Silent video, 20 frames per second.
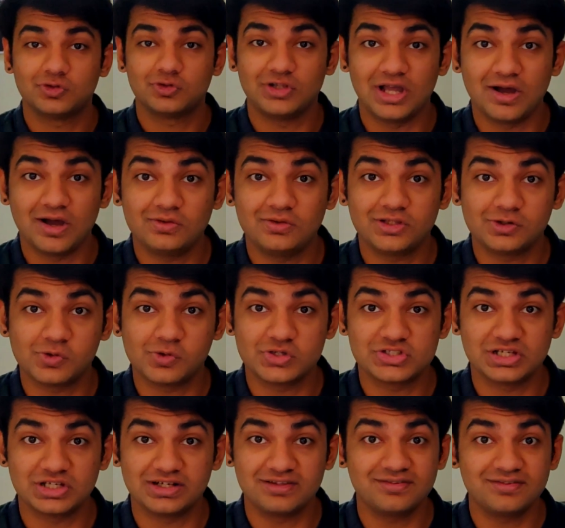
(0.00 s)
So now the
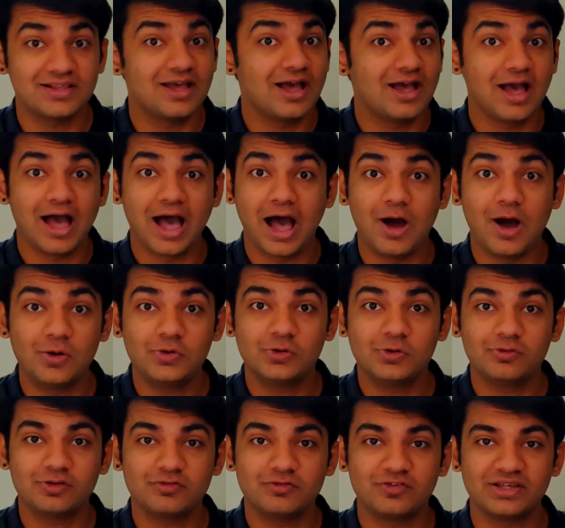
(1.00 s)
question is, how
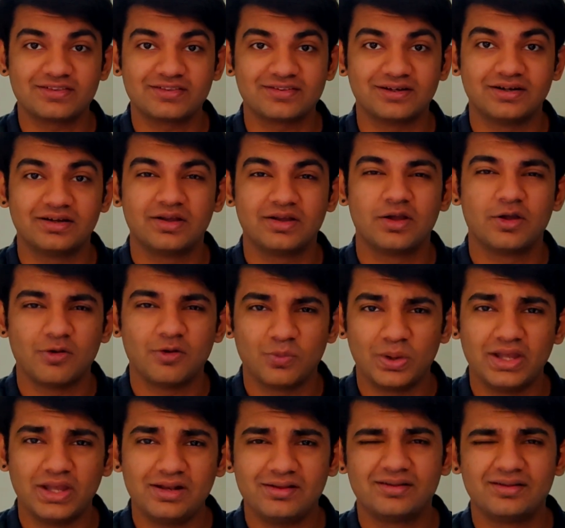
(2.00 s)
do we fix it?
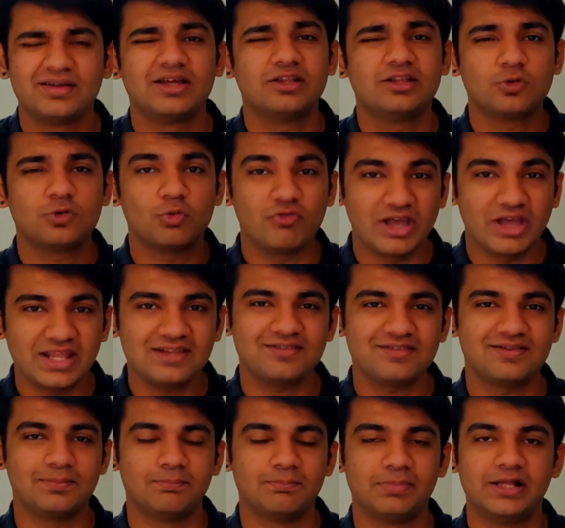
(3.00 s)
Well, it's
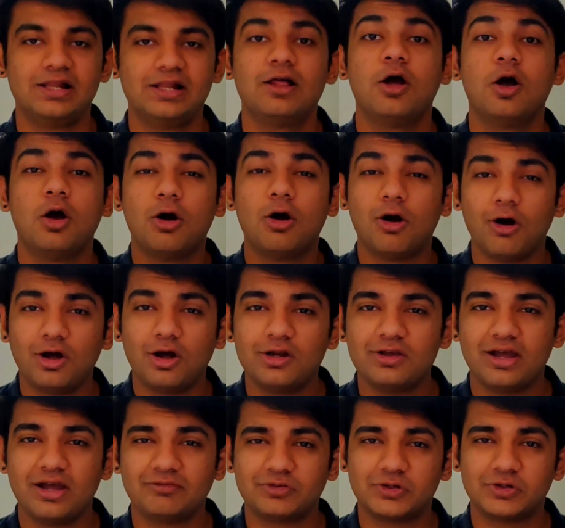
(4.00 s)
very simple.
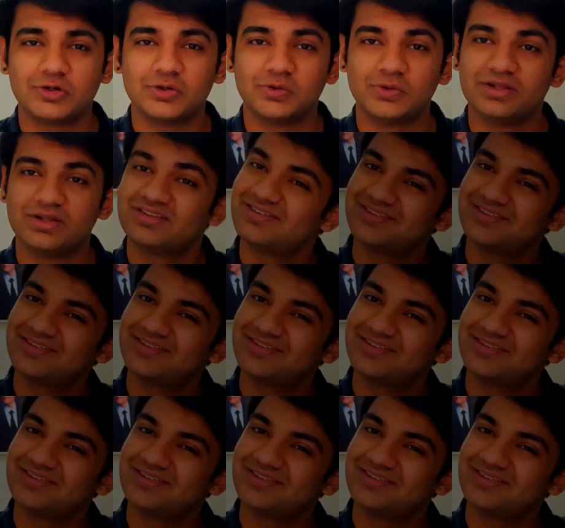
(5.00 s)
All you have to do